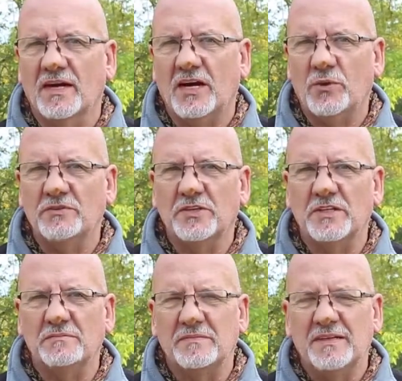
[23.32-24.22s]

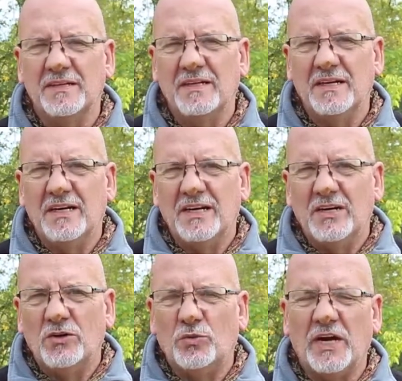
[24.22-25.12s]
However,
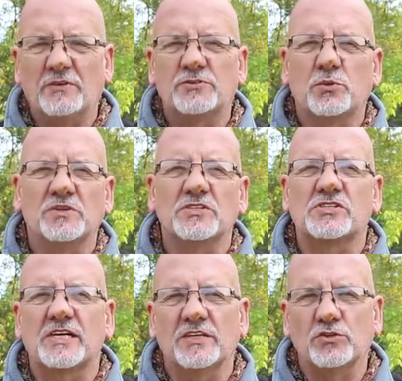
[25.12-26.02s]
we have to
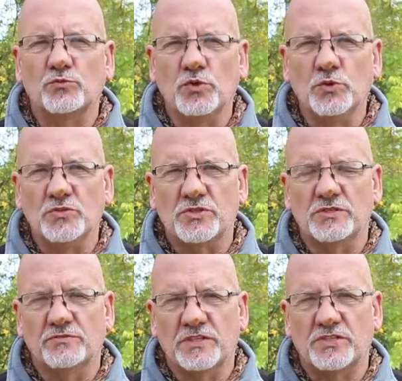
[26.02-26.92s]
understand the roots
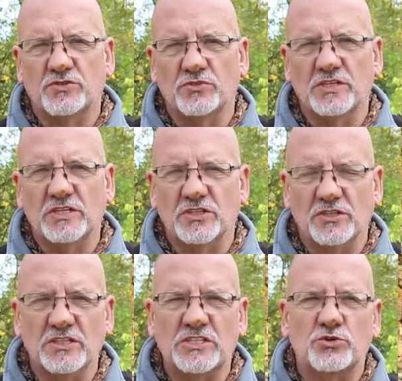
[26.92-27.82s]
of this
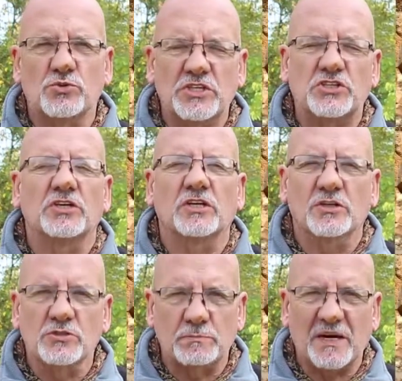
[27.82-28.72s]
tradition. This tradition
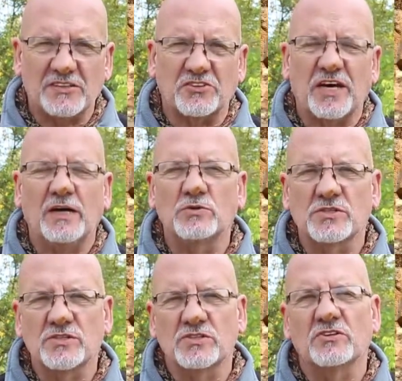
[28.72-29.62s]
goes back
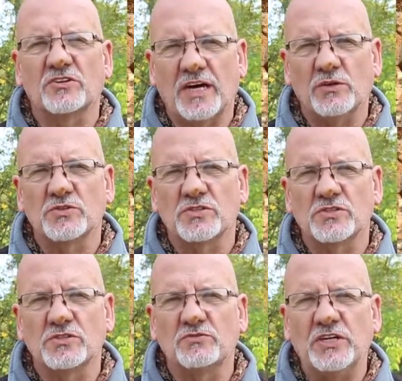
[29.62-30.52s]
thousands and
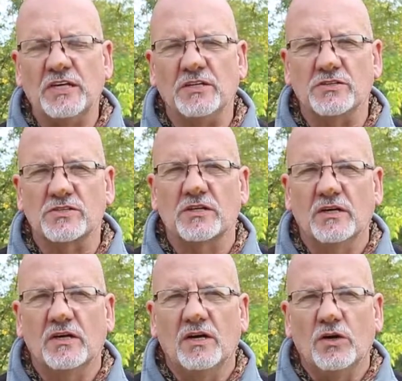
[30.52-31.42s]
thousands of years.
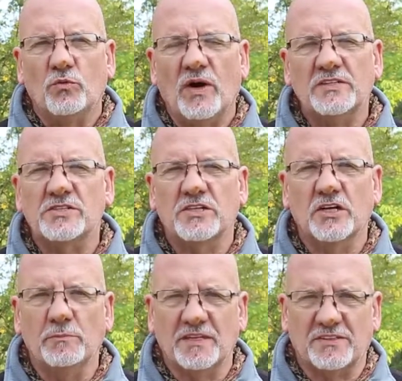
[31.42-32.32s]
Why does it
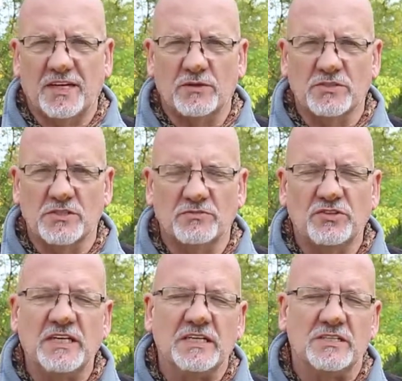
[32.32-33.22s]
go back thousands of
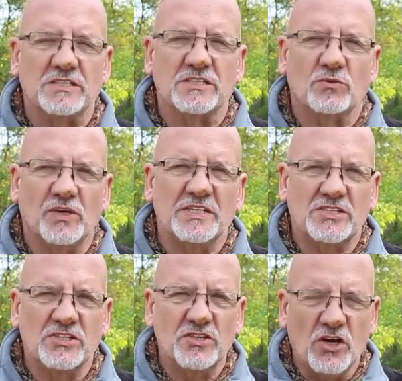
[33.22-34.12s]
years? Well,
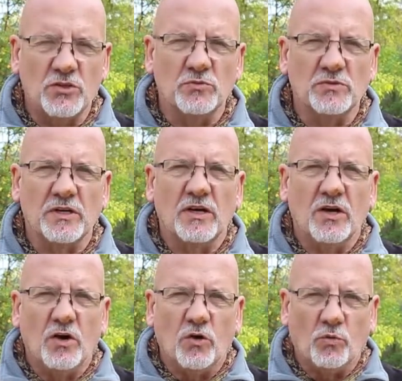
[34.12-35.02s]
it's a known
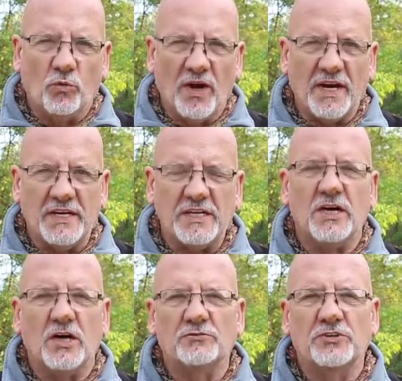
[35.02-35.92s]
way
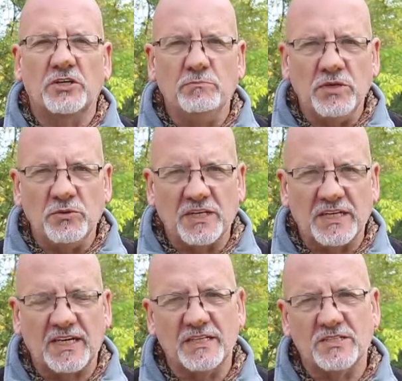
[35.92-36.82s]
of
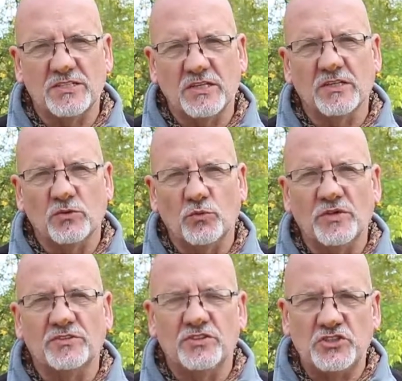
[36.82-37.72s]
communicating
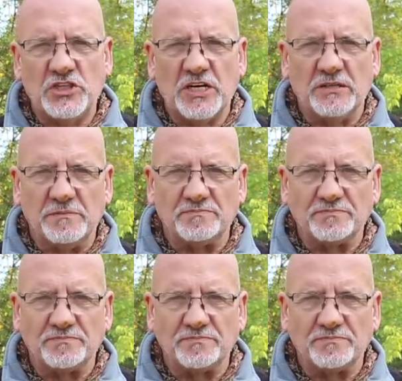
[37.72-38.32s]
with Djinn.